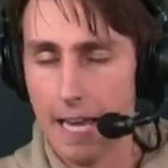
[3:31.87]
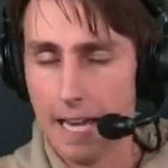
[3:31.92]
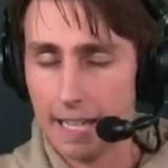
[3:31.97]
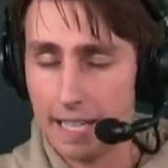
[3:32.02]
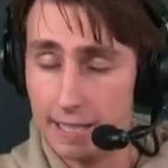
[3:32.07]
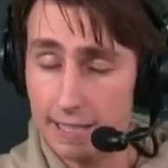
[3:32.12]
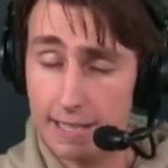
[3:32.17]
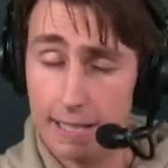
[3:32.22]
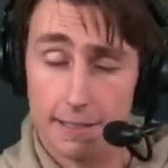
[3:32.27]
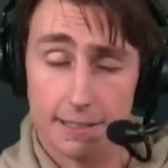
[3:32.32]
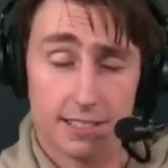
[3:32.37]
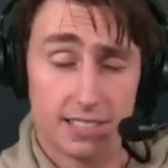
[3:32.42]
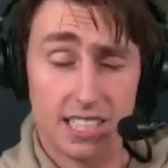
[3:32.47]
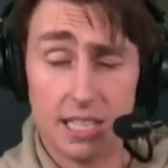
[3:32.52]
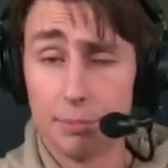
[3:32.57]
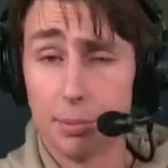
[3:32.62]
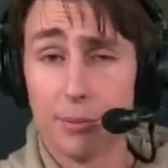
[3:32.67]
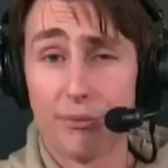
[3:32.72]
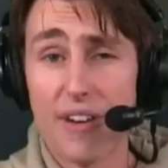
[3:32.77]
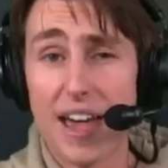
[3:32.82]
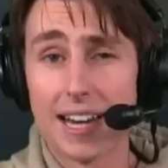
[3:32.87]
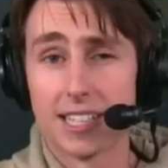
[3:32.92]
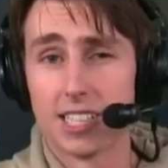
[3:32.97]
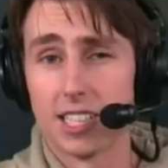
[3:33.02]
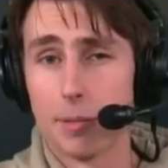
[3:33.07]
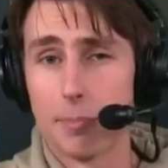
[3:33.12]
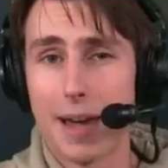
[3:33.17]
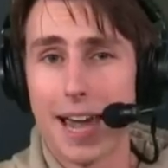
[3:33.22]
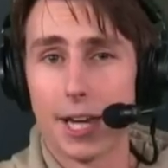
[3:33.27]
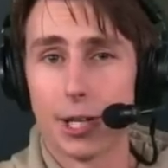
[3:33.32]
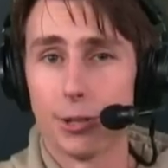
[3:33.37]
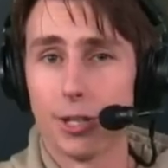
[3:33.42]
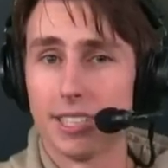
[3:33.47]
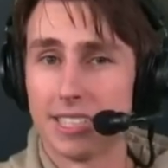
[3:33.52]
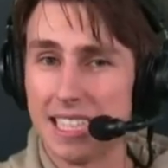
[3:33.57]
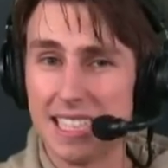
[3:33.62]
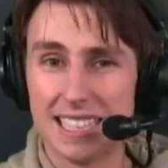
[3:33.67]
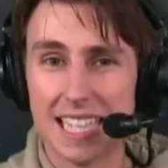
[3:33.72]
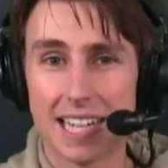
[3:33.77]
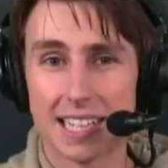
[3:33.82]
Because the simple fact of the matter
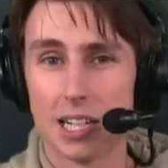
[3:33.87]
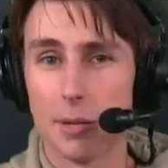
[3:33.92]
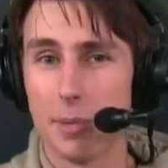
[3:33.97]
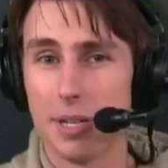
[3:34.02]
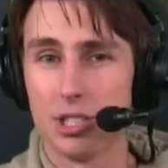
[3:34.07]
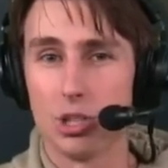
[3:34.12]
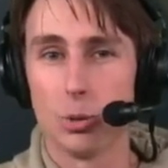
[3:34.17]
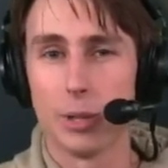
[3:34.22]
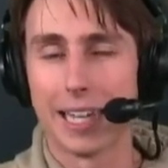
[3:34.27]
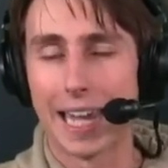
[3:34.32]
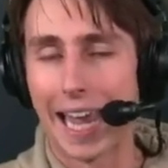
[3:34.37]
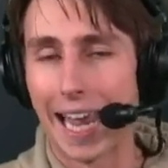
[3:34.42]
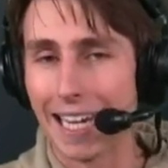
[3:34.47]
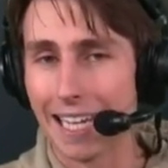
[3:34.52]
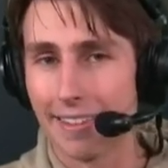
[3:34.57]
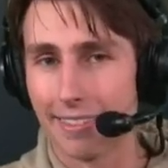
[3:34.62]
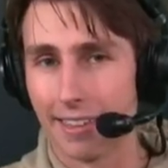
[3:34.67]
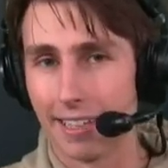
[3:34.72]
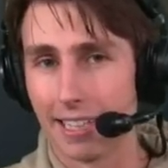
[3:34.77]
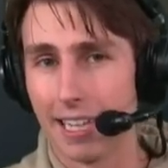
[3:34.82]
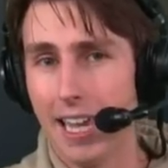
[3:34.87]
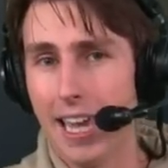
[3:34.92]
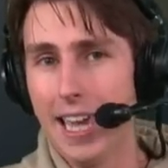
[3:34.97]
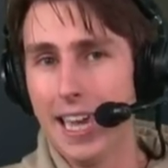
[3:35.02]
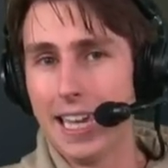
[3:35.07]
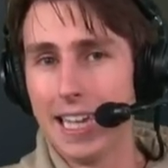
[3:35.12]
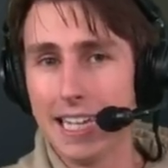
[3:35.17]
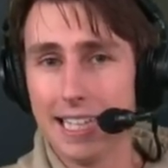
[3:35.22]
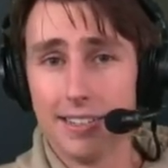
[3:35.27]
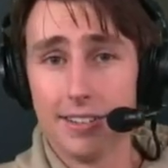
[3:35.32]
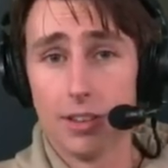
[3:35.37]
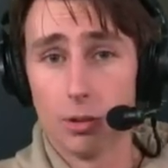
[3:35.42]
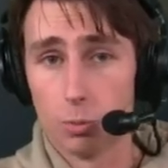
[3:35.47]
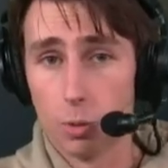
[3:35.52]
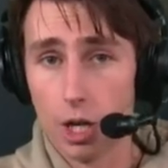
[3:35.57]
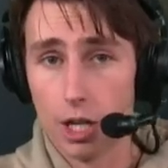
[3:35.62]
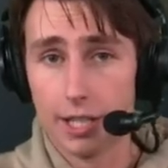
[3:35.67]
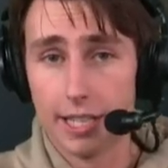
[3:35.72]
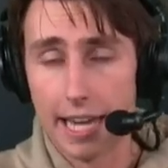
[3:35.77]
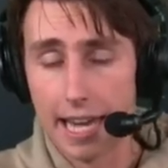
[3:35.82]
is he's not going to be doing anything in the
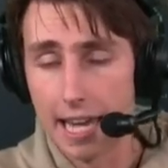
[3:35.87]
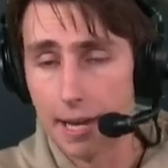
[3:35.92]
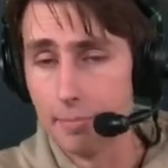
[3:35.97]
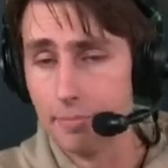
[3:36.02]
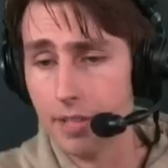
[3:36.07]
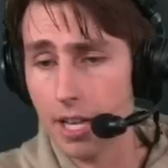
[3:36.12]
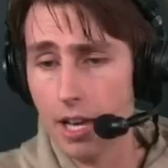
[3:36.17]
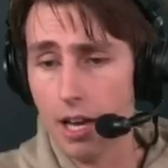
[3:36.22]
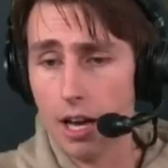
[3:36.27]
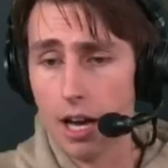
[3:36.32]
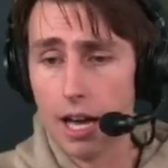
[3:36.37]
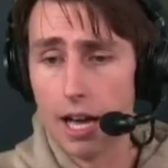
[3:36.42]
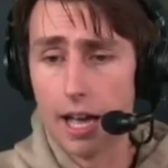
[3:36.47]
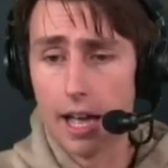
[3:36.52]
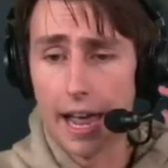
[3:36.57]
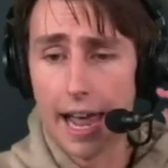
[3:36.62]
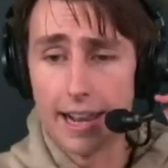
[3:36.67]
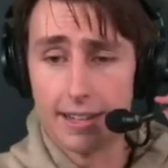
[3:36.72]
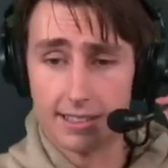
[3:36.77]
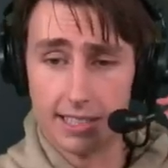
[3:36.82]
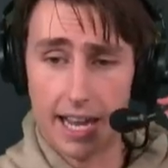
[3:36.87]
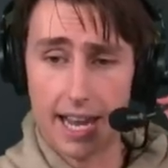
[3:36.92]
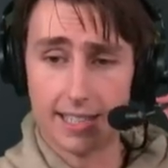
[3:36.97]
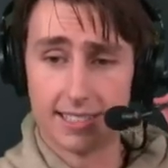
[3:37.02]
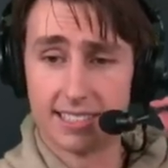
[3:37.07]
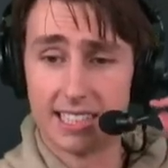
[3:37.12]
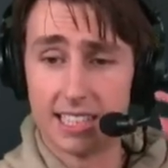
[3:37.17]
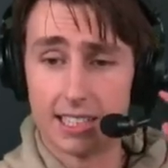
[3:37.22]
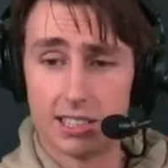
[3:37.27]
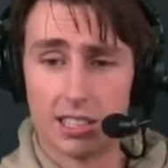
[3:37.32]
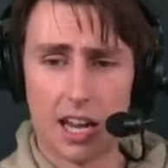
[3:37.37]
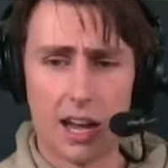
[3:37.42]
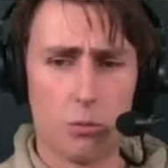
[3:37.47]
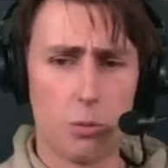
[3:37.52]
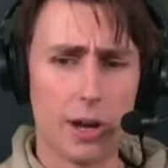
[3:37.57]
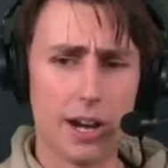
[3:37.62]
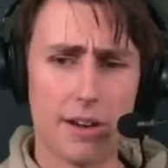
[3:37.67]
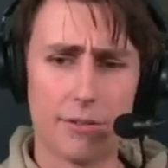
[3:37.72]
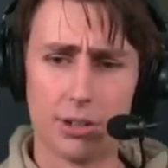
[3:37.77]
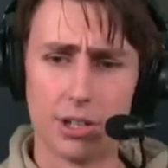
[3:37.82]
run game he's like
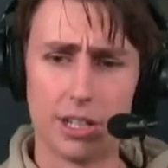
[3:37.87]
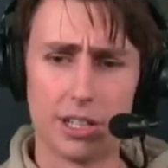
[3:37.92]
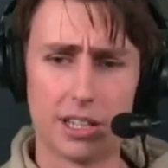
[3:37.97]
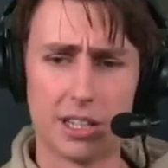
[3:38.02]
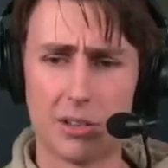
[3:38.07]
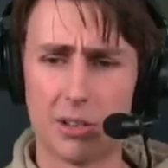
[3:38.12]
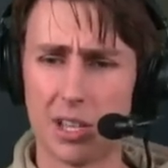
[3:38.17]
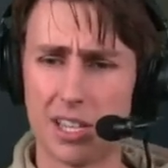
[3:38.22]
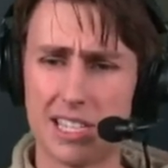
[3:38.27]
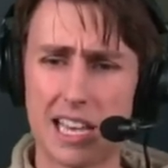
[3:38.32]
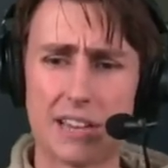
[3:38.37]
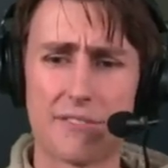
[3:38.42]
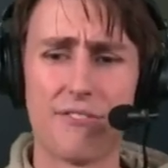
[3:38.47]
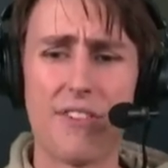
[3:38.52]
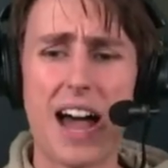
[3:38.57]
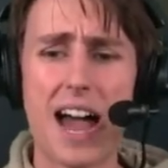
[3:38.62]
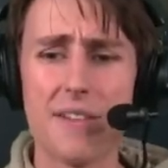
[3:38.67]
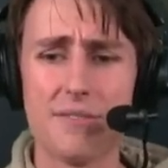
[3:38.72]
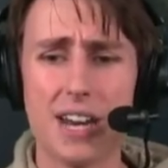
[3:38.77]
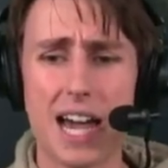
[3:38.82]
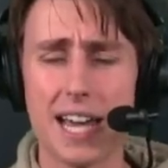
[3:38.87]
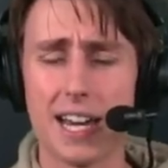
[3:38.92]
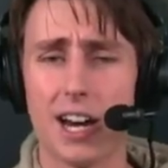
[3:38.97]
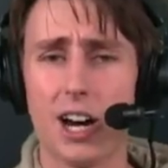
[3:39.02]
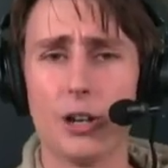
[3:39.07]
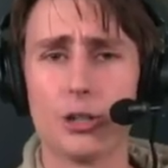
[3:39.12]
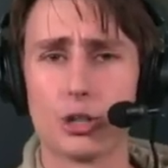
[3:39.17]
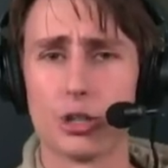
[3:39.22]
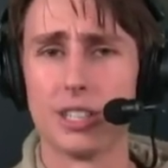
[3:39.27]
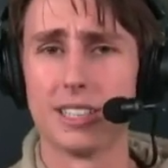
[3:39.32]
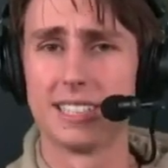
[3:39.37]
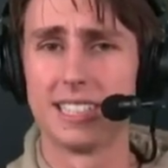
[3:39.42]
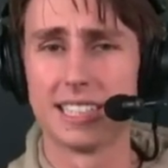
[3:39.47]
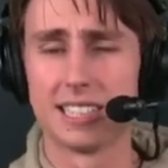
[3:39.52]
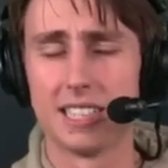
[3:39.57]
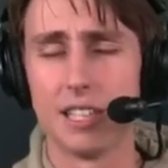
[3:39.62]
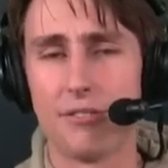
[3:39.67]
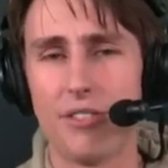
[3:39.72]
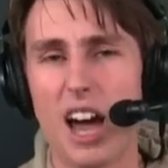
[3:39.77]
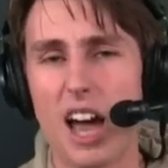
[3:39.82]
5'9",
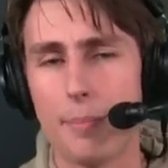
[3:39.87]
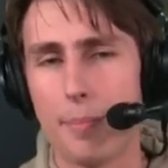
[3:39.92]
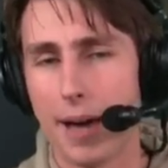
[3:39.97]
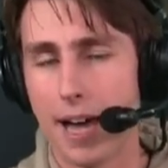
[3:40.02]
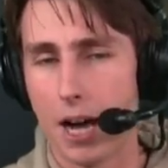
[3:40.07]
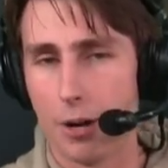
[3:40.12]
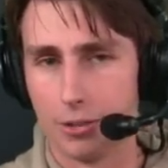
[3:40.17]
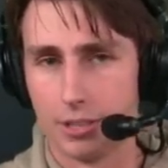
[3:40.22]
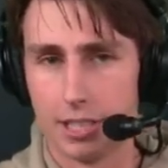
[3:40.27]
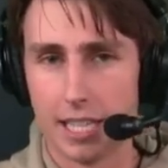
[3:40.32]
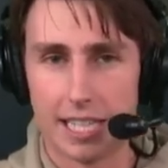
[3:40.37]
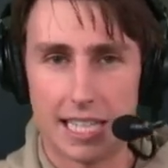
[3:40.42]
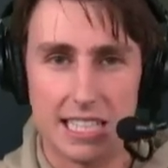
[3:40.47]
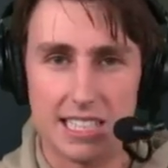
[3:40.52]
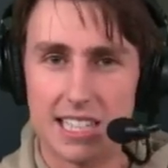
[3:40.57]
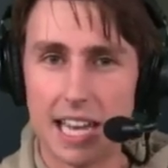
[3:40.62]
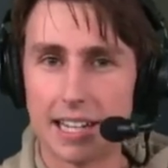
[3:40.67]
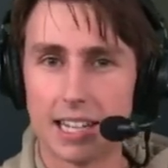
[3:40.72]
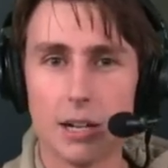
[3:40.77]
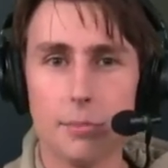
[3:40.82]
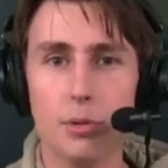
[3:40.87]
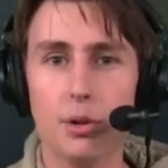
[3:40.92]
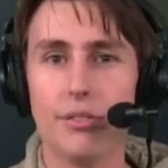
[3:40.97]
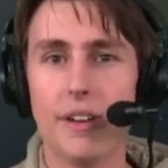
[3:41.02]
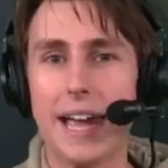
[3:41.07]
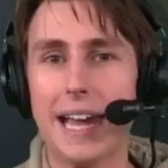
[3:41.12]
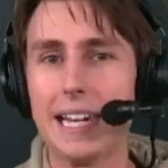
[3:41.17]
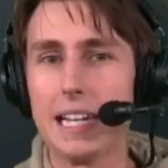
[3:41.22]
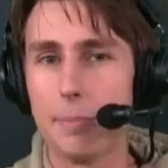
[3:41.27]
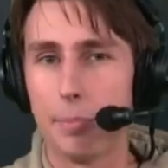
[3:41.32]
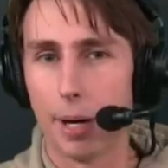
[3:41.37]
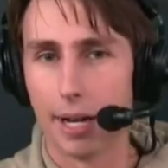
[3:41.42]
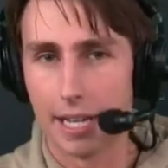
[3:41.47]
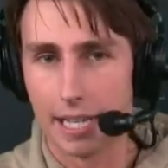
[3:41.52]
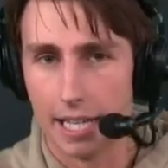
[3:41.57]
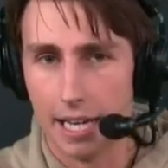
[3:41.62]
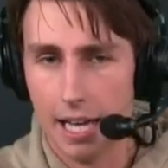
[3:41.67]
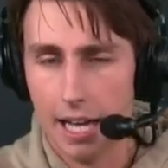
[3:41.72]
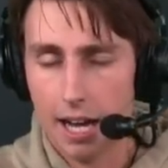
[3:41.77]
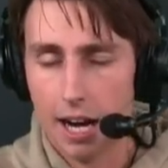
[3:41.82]
165 pounds. Like, he's not going to move
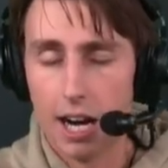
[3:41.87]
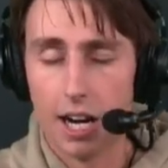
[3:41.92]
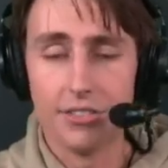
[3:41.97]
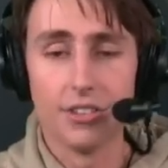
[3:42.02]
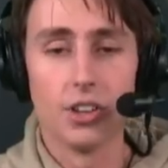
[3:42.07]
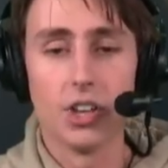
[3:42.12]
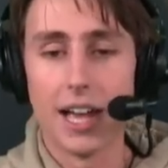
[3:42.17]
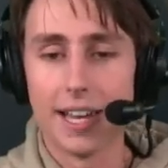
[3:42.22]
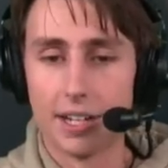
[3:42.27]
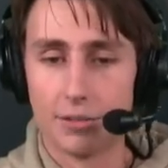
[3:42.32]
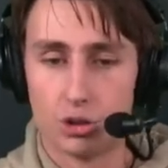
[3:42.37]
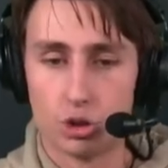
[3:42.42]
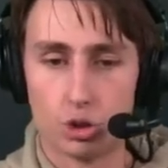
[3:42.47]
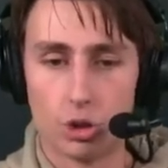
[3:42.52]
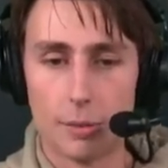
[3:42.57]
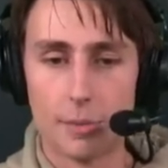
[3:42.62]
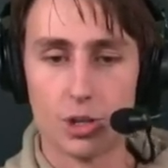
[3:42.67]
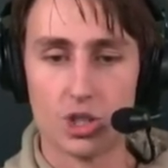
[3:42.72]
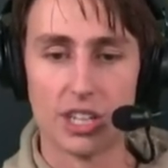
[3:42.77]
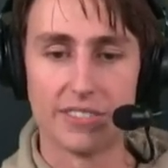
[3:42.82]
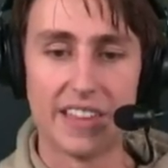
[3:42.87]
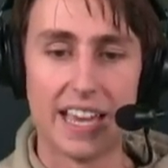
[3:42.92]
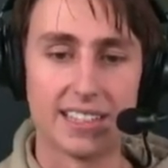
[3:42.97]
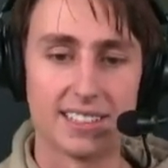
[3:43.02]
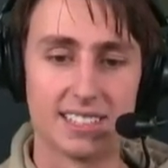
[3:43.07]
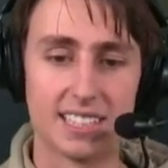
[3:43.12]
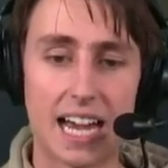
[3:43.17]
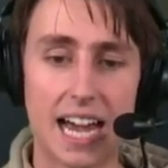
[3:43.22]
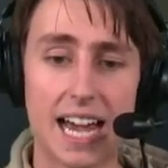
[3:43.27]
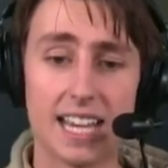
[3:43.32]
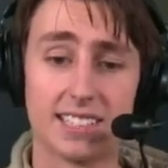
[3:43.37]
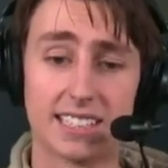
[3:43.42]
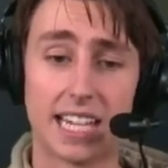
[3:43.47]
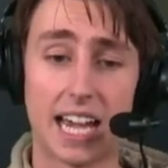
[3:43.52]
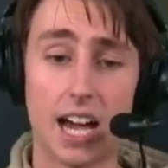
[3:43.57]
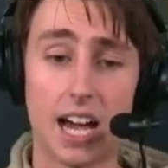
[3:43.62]
anybody on the line of scrimmage at that size.